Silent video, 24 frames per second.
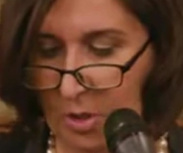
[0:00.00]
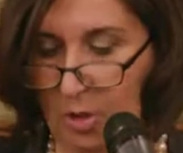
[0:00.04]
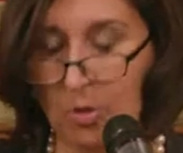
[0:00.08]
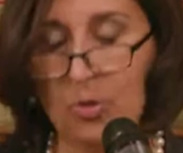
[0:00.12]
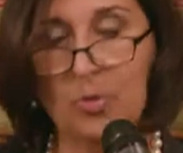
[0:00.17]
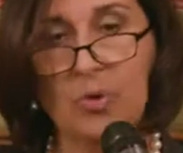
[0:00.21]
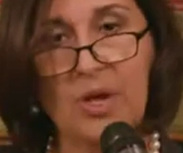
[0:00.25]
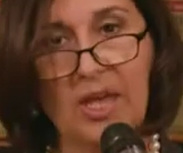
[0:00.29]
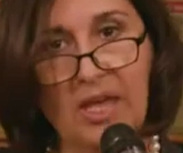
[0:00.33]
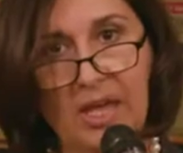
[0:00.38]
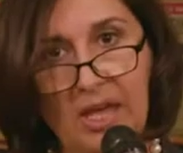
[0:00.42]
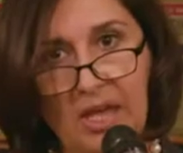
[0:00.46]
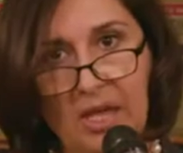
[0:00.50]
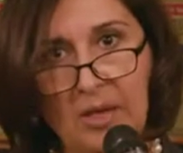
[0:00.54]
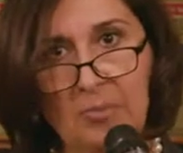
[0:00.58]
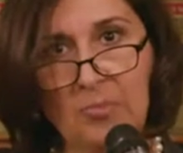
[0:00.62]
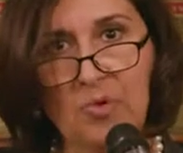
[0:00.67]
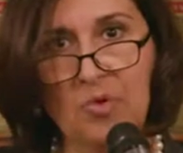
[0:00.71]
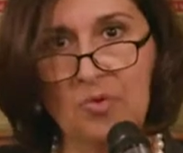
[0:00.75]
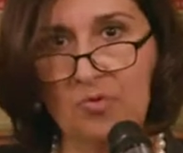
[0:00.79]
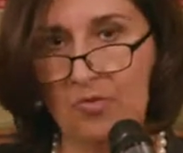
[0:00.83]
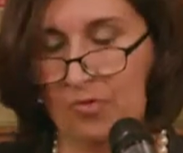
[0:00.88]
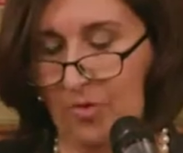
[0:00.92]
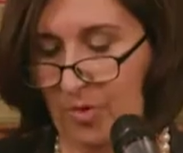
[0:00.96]
who
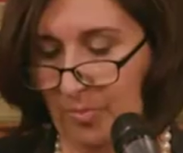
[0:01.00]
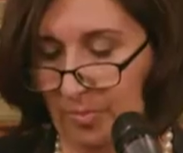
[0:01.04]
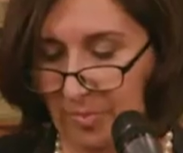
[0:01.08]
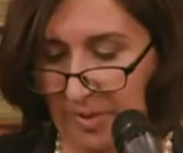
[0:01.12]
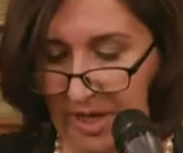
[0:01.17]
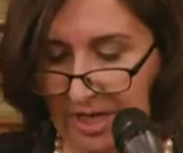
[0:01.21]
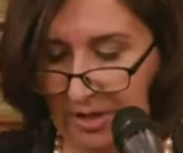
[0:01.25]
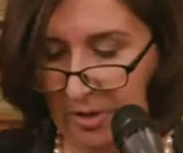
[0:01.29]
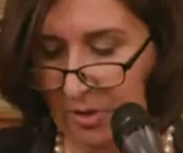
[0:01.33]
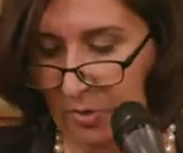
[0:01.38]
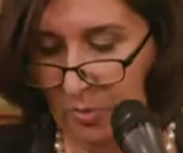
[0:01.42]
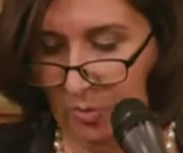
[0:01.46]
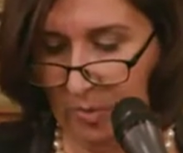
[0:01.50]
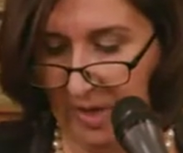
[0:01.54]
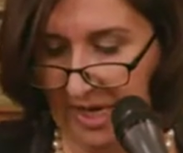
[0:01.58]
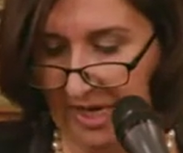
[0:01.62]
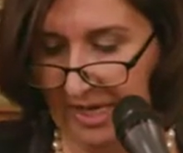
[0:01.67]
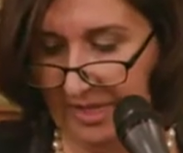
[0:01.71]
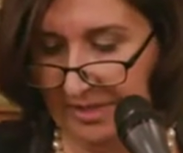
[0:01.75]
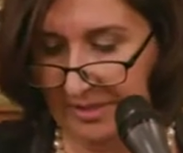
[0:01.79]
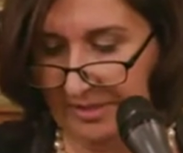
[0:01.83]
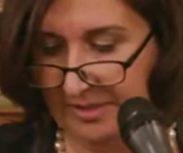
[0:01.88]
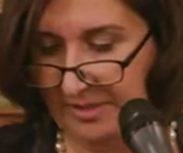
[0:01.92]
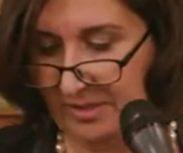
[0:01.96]
aim for better
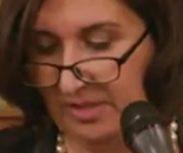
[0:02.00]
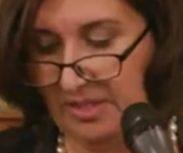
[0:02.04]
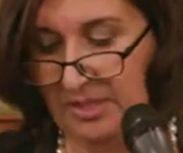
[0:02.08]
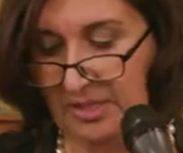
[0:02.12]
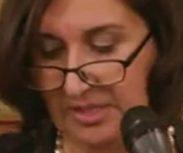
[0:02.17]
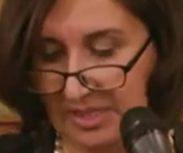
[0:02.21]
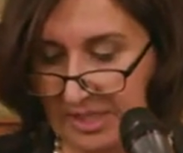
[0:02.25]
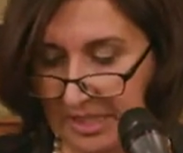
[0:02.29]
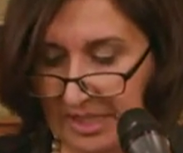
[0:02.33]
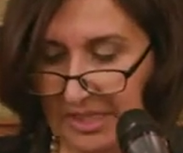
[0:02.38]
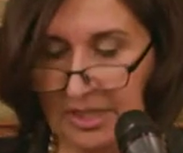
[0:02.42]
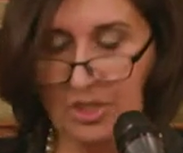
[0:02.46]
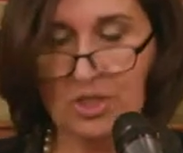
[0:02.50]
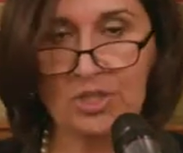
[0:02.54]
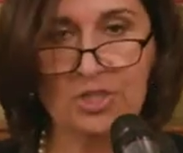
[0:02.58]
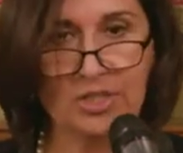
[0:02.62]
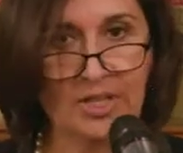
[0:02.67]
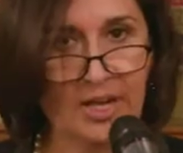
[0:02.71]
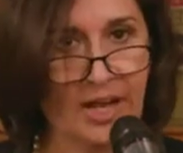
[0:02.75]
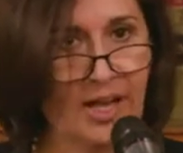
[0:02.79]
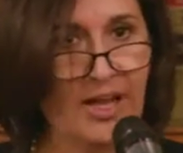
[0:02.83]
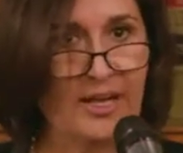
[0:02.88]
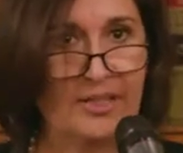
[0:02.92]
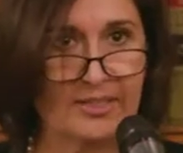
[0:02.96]
ways to
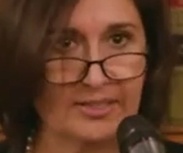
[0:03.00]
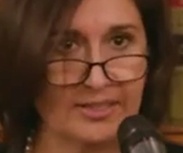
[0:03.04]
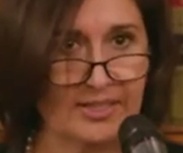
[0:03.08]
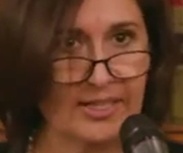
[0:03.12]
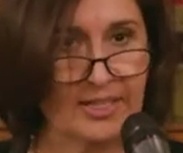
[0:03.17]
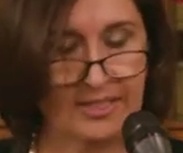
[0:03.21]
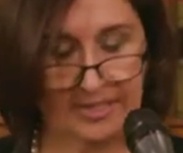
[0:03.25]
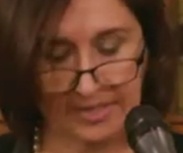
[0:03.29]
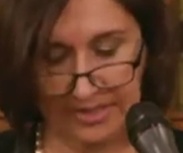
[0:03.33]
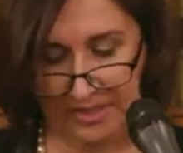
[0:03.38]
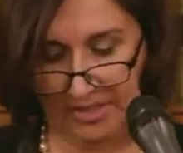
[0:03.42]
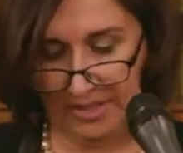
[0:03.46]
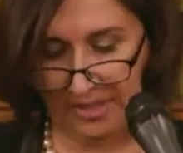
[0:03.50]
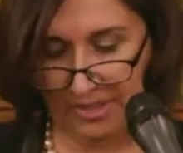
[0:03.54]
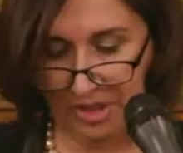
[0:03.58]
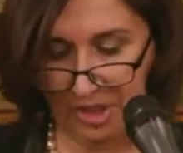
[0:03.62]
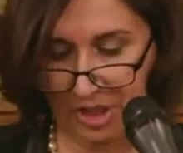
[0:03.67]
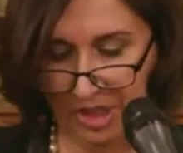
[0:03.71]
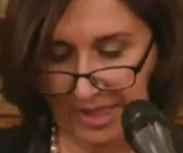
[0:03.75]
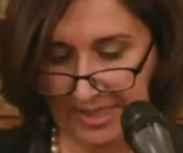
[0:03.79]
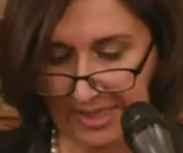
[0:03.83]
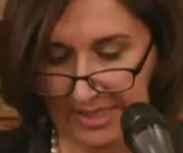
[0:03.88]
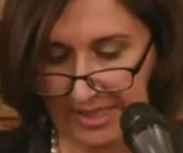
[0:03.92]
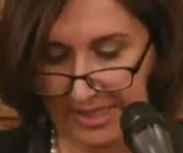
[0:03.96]
teach access to
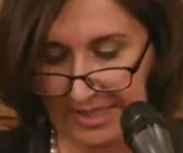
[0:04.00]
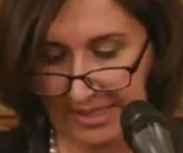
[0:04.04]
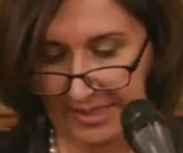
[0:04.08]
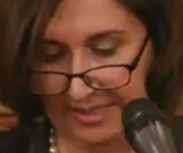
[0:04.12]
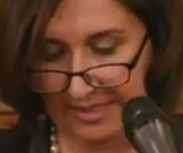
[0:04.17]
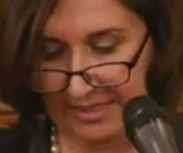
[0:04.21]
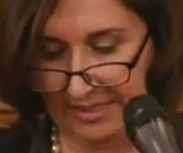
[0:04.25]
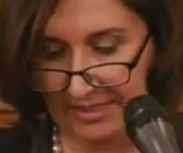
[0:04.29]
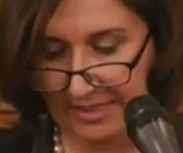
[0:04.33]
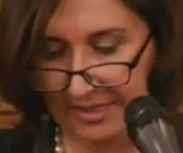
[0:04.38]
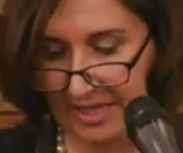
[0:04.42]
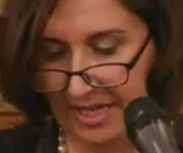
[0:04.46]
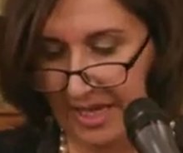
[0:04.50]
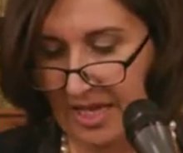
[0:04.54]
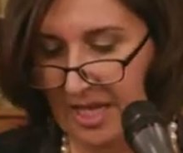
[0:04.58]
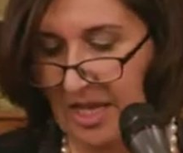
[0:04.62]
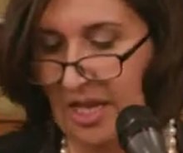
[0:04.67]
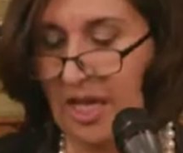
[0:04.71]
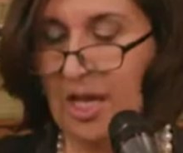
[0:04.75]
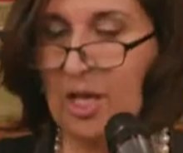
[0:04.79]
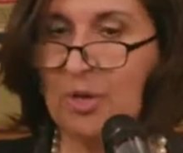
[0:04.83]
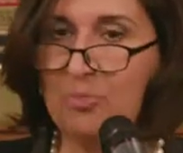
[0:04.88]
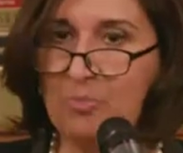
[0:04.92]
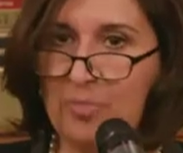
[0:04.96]
justice
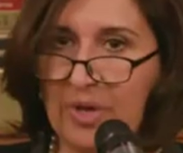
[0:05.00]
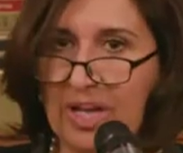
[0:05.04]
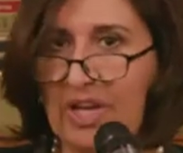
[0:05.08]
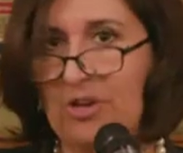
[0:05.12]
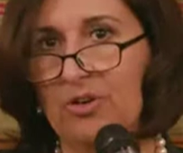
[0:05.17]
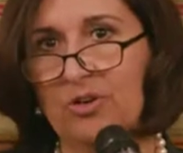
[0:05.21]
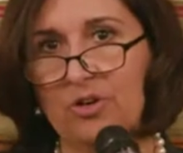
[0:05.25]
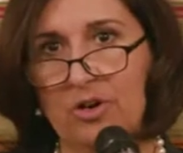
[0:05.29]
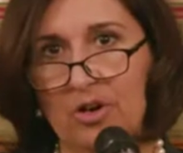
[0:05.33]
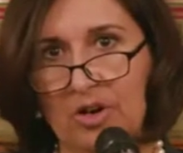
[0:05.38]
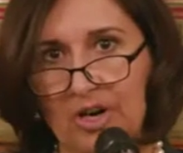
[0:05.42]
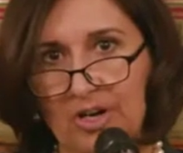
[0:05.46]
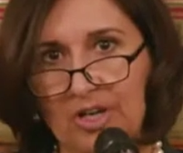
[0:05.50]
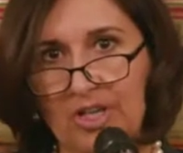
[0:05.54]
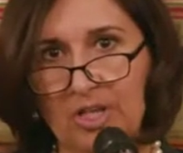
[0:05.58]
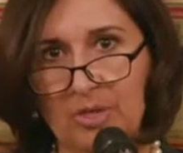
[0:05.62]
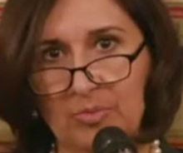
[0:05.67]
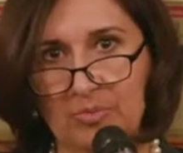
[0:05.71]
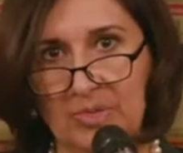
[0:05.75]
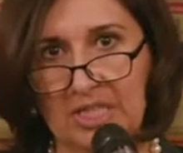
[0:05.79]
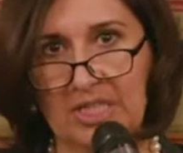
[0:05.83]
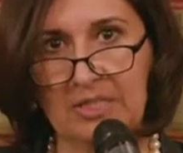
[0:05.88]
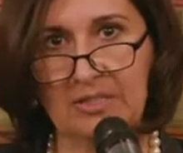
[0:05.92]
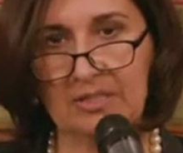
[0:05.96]
and better
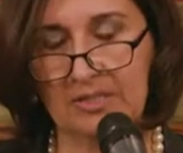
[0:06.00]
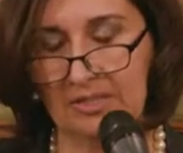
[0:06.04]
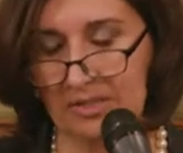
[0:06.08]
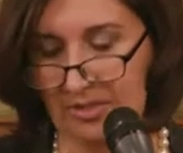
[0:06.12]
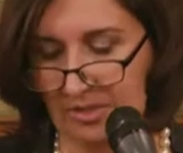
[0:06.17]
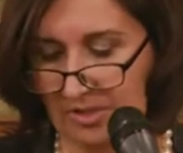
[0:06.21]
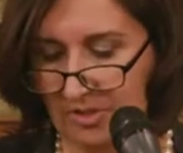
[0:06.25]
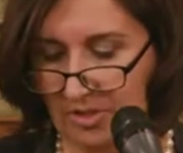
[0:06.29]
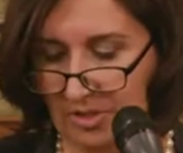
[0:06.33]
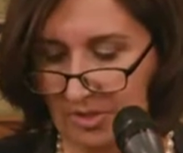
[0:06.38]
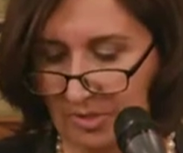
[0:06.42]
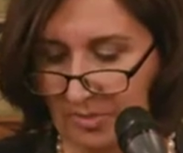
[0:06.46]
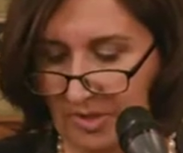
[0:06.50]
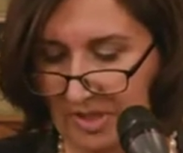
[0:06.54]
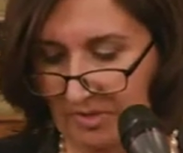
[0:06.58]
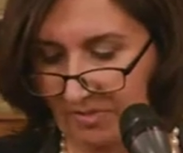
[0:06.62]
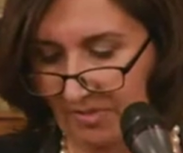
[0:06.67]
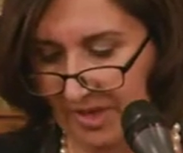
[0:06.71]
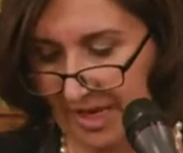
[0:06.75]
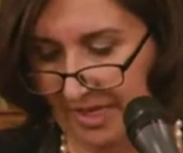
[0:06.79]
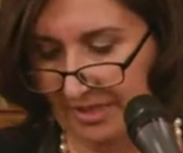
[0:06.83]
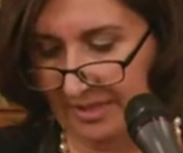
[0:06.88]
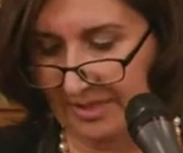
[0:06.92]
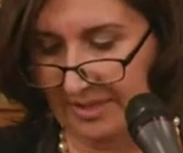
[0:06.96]
arguments to
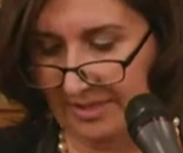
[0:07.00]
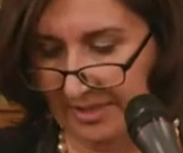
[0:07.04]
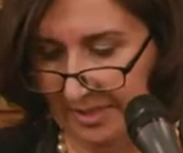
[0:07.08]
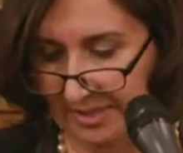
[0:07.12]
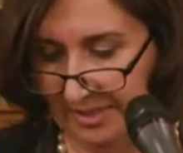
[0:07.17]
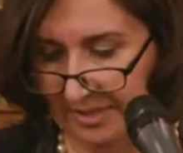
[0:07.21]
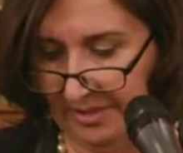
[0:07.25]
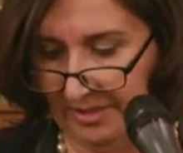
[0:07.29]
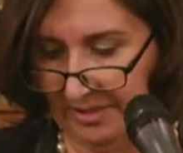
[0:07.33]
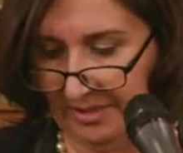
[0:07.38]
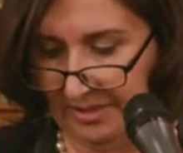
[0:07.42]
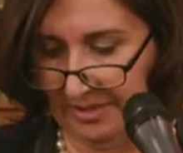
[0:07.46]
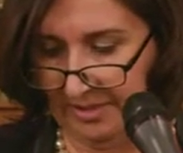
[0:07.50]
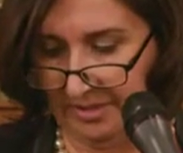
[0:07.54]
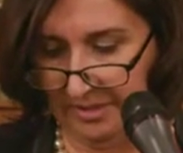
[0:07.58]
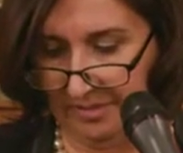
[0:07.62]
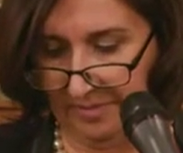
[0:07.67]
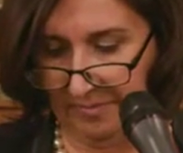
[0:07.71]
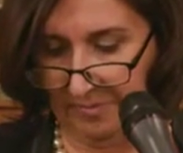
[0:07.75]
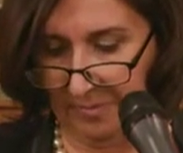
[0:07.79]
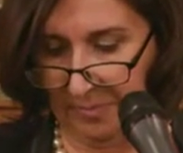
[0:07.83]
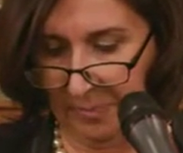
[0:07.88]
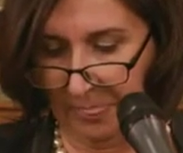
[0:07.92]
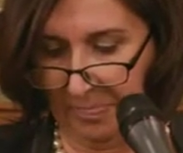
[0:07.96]
advance it.
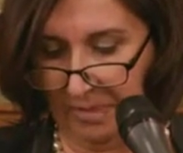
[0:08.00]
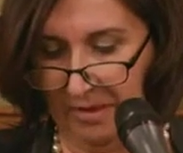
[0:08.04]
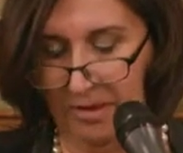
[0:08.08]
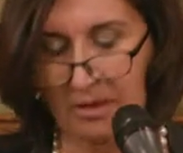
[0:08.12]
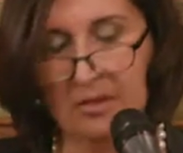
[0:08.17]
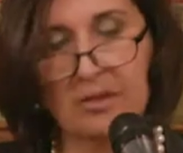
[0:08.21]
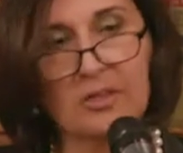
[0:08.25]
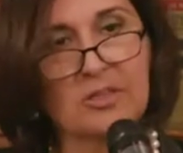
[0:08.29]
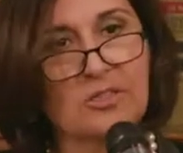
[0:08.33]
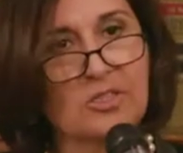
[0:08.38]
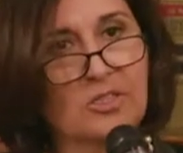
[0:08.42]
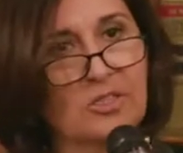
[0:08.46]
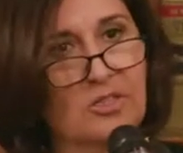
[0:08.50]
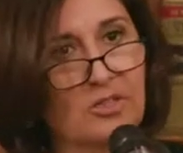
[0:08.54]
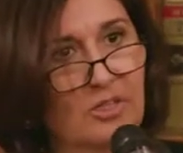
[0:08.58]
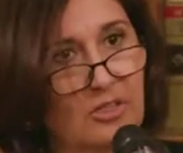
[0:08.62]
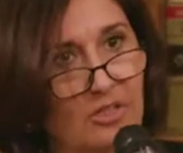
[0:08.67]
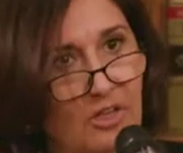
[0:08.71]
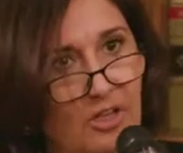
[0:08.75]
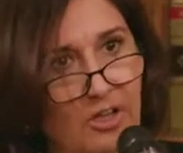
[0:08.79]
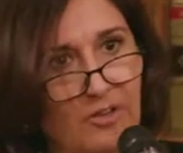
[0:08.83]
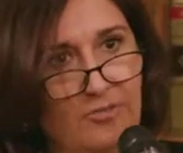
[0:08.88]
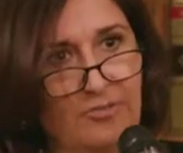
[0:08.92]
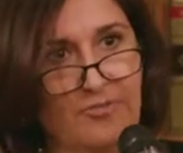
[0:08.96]
To the
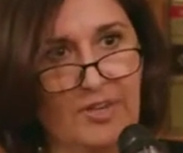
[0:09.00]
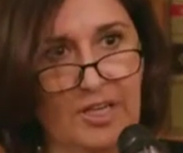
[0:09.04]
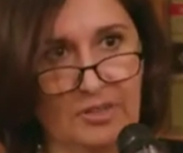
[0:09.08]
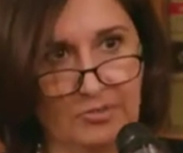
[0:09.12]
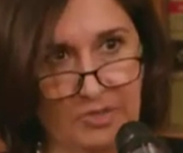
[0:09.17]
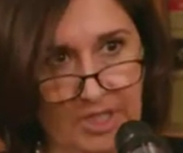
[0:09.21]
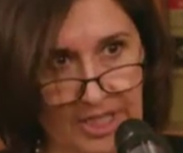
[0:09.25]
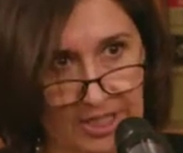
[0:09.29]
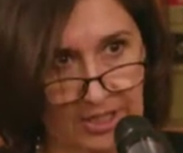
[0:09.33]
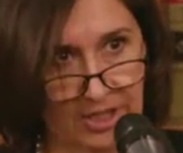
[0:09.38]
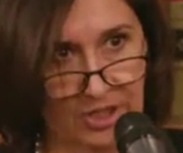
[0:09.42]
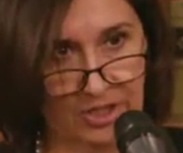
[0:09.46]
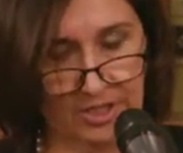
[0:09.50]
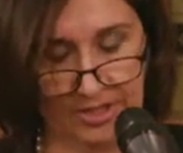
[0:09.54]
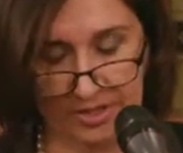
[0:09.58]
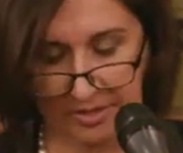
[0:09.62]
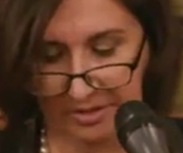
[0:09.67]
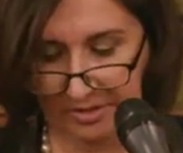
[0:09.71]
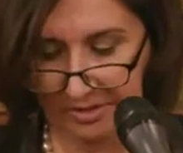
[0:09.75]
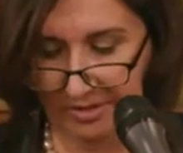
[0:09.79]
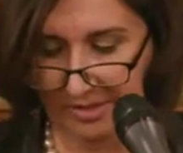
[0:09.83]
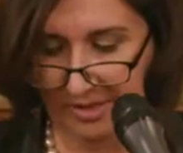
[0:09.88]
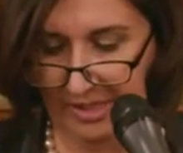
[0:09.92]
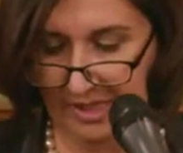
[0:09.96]
Law
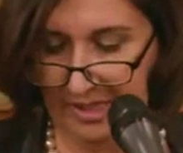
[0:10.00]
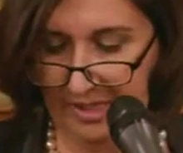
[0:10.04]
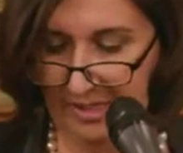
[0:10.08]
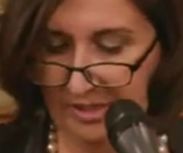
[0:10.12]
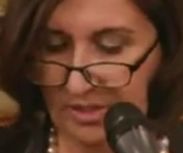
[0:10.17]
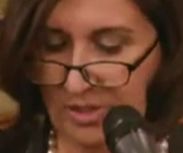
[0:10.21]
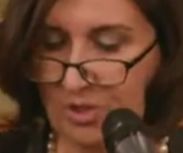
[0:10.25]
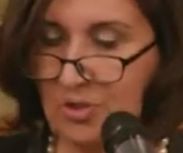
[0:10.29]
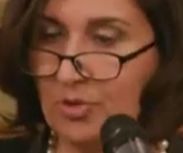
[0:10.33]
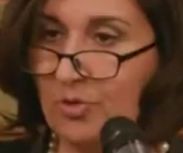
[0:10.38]
Foundation, its